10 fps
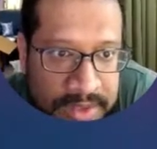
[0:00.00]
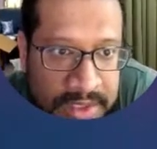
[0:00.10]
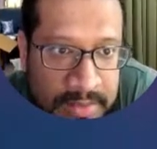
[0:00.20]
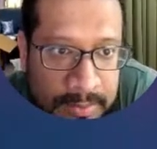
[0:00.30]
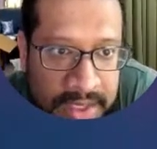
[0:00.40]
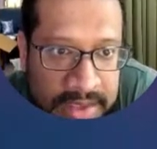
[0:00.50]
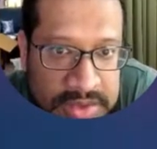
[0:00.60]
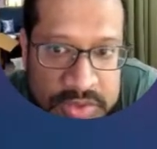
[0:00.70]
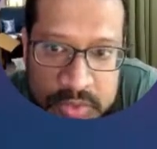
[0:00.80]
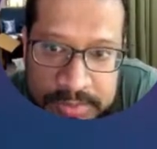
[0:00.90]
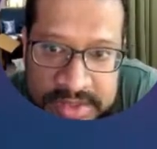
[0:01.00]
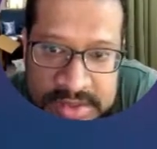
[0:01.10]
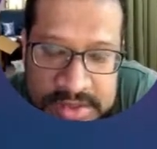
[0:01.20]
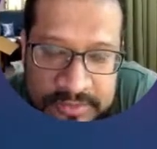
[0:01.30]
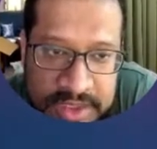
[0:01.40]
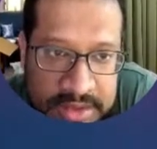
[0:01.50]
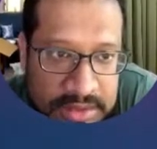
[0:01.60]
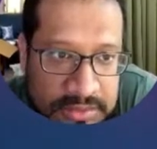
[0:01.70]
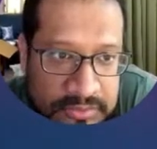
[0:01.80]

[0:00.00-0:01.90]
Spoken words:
combine two pieces of data